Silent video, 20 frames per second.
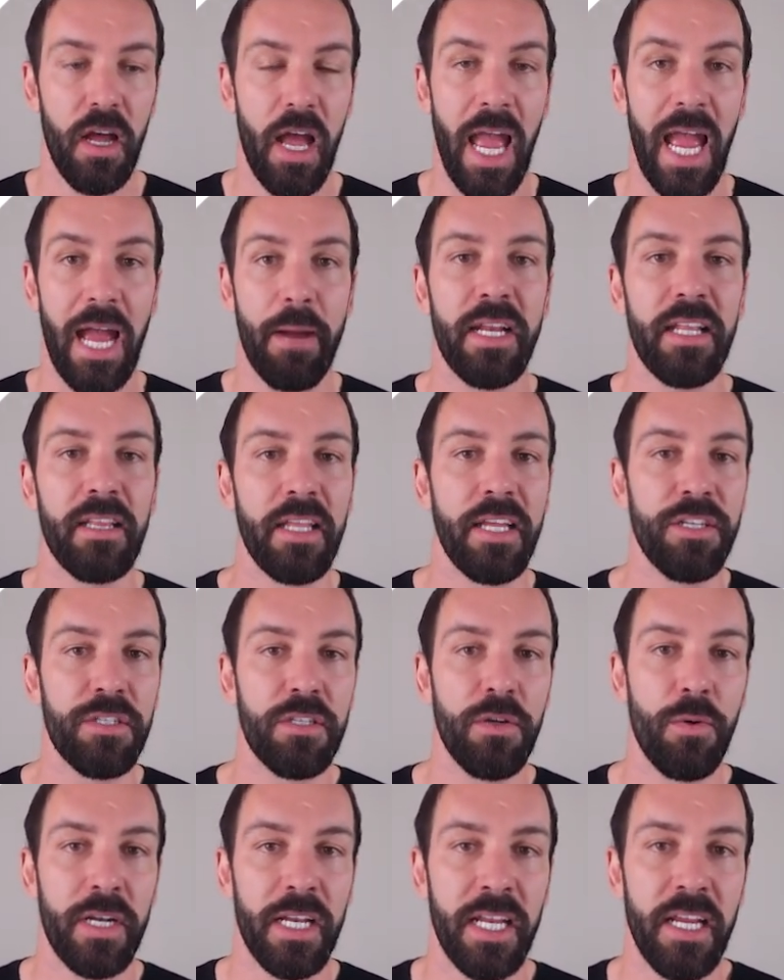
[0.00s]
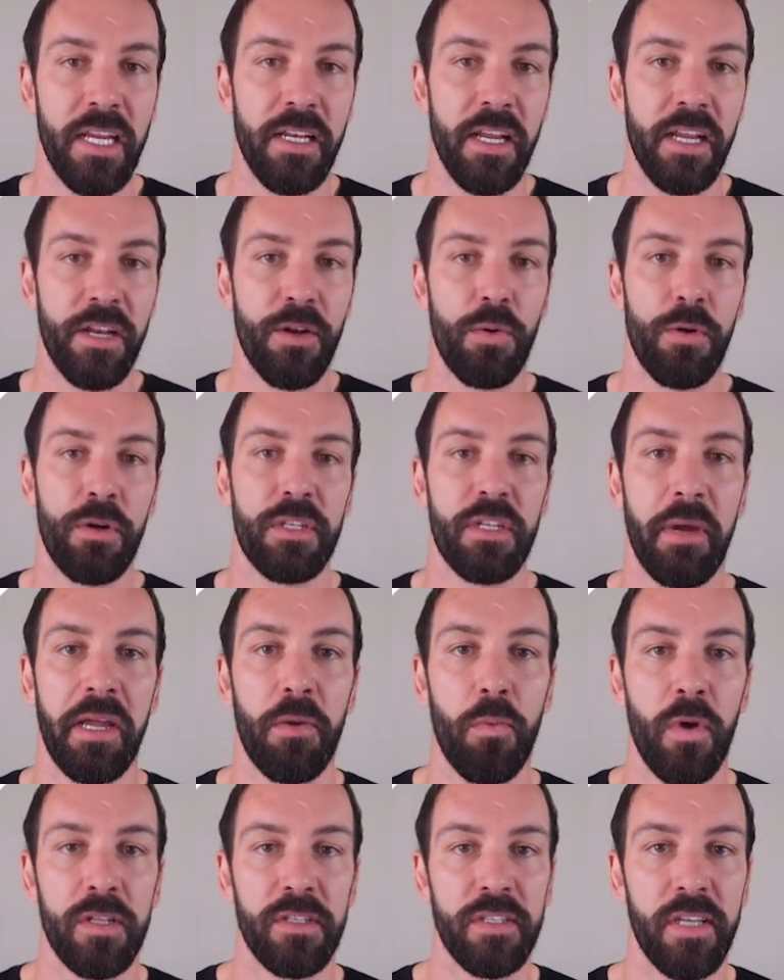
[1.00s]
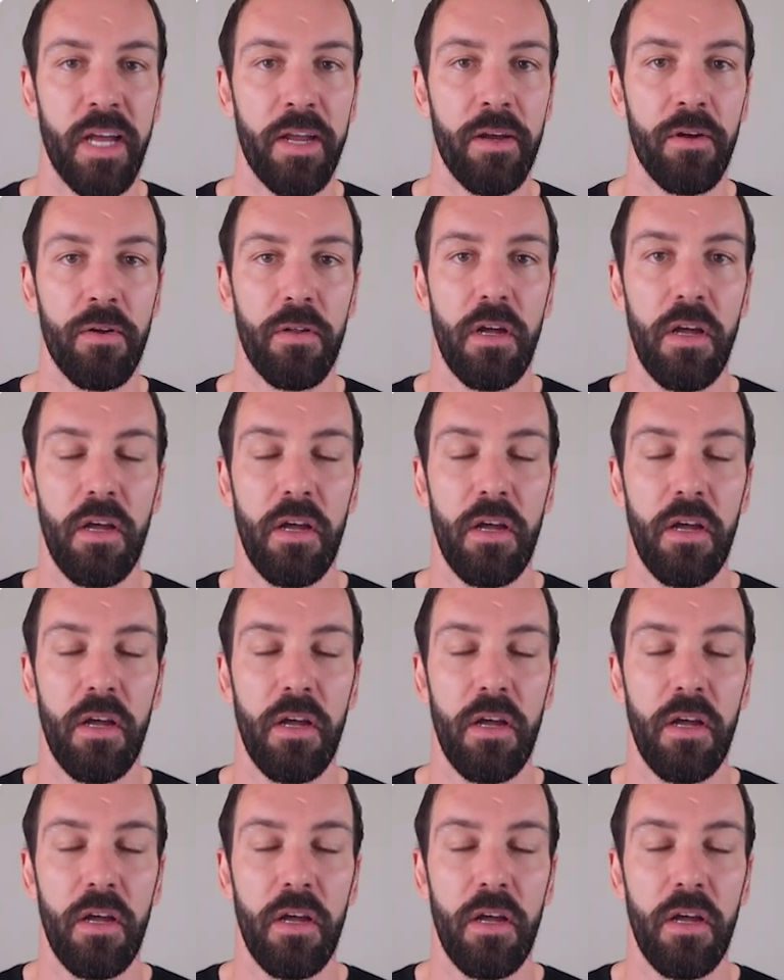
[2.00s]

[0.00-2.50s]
how many leads do I need in order to make one sale?